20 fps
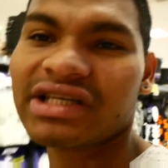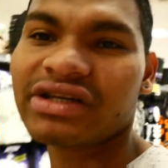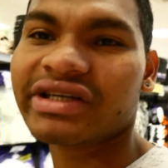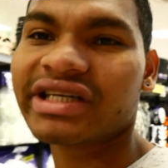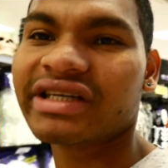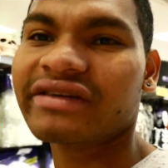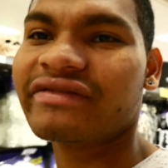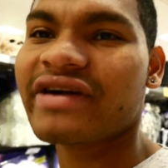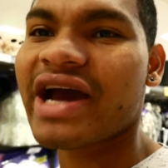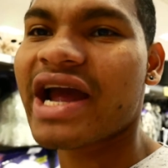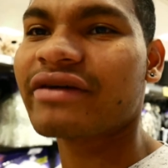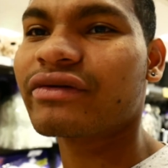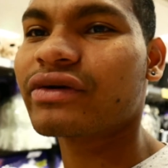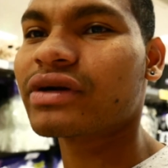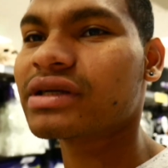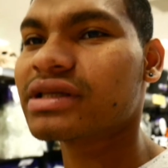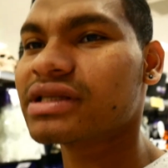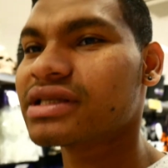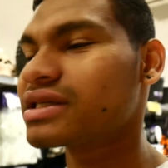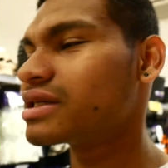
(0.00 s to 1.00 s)
and look at the
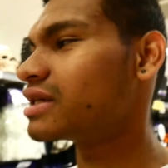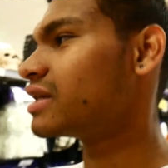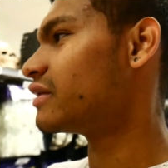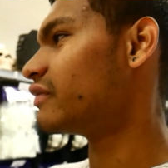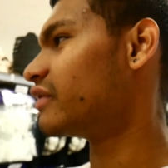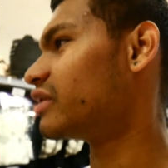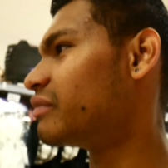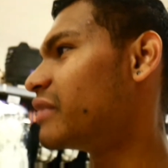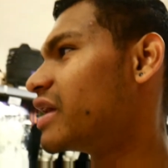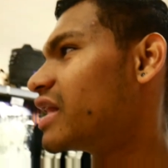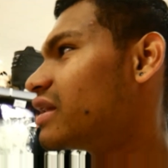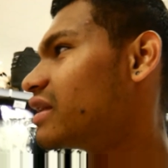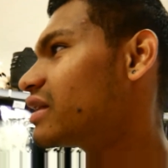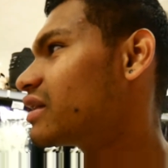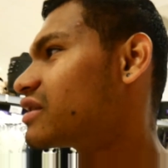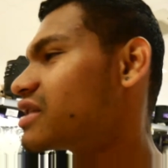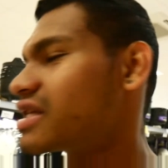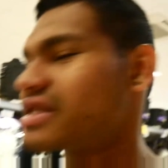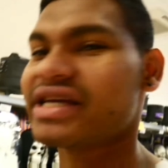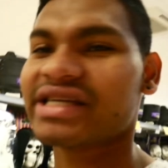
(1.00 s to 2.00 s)
fireworks. Now,
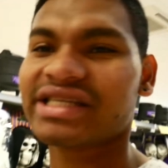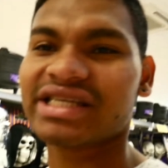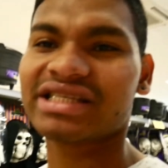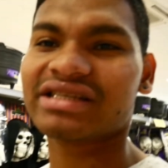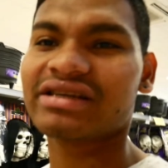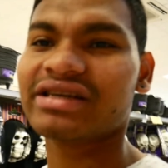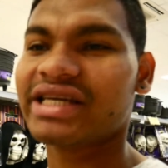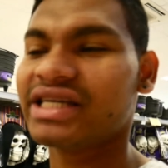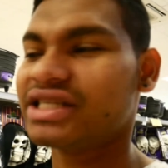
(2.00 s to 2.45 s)
because I think she's gonna